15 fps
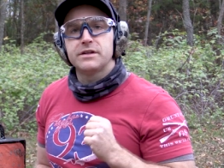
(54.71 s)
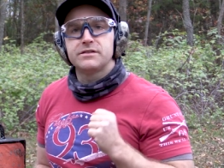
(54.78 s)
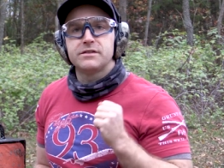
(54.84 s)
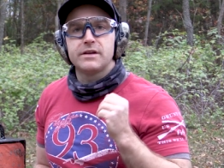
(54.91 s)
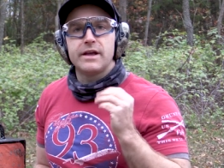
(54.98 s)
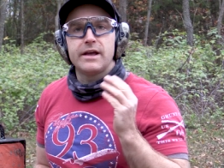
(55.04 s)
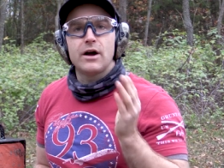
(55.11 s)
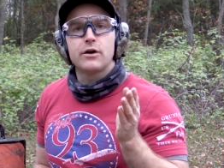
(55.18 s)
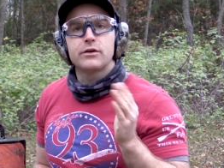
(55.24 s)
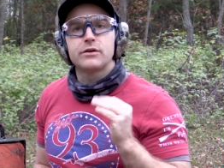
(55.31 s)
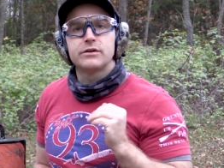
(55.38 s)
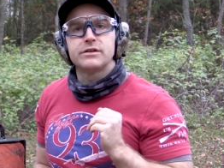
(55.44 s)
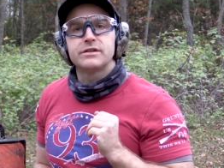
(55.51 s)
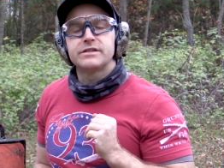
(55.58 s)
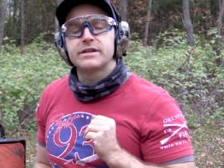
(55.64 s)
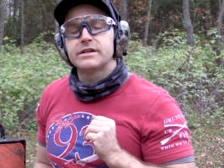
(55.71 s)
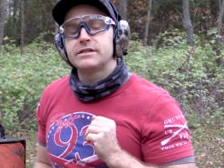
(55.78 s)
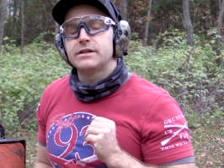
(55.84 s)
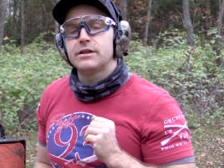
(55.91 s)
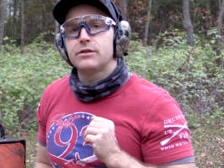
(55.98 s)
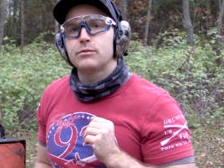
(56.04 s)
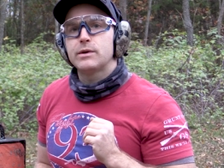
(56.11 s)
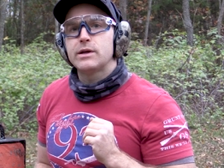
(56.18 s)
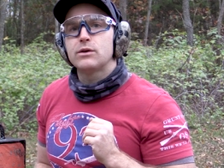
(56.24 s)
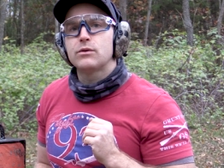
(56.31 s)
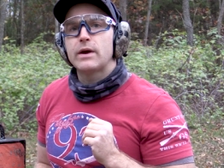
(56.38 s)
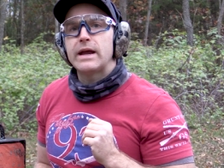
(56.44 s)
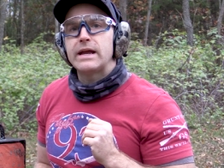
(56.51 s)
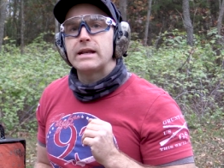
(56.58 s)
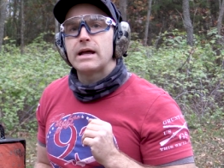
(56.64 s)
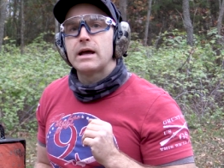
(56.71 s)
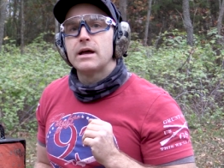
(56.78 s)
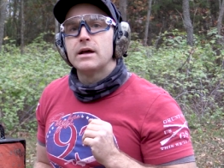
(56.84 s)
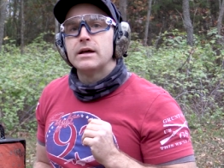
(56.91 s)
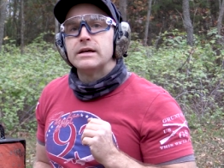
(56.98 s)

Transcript: It's a 163 grain